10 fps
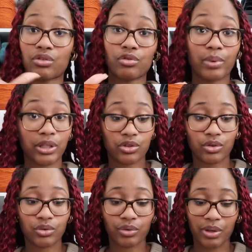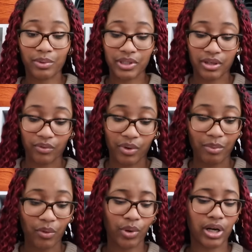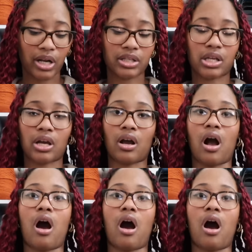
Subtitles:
2x2 rib instead of 1x1, and I was like,